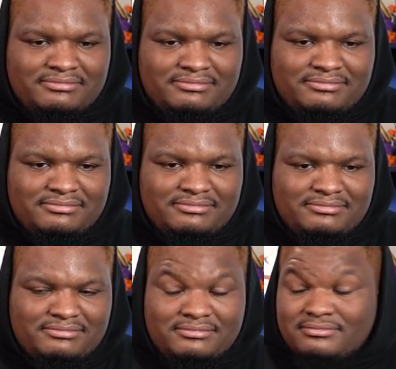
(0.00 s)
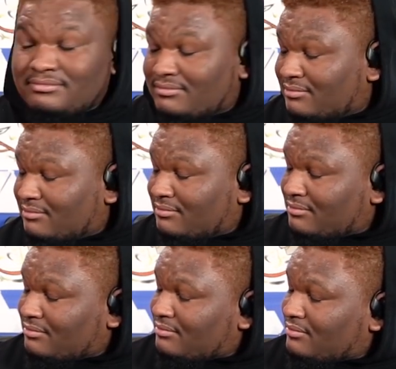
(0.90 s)

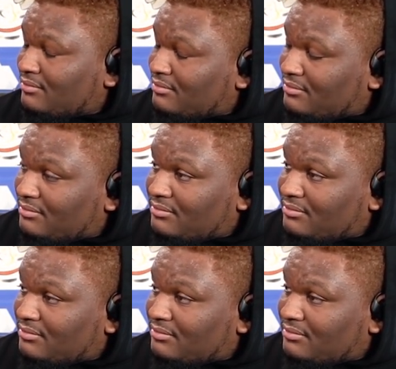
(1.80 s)
The person shown says nothing.